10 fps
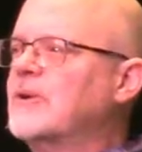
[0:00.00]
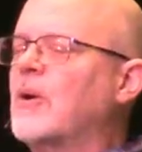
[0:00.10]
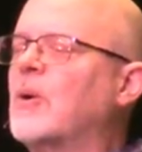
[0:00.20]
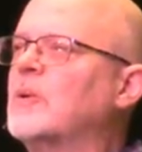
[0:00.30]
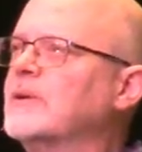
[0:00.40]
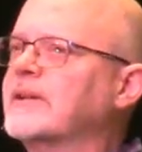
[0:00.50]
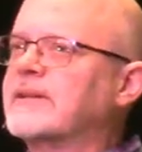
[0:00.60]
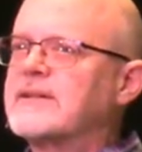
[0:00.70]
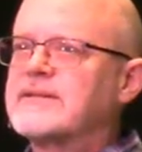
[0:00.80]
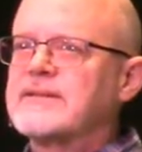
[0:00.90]

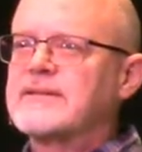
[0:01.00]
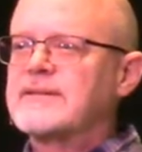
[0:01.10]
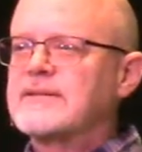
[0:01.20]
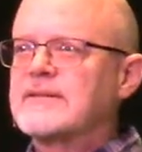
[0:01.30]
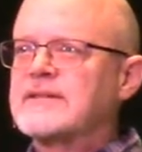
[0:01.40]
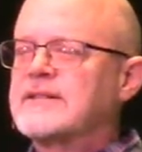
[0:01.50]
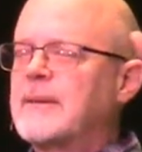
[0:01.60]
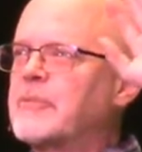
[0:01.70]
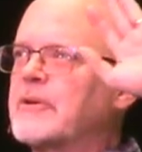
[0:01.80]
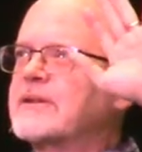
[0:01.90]
holiness the
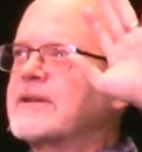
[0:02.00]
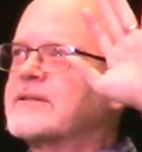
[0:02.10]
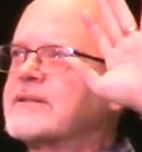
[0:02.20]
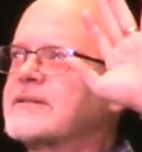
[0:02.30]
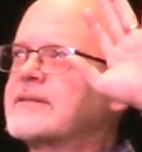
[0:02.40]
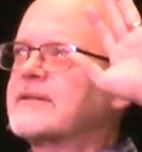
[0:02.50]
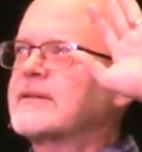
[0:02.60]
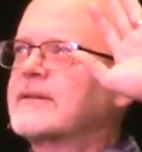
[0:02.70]
separateness,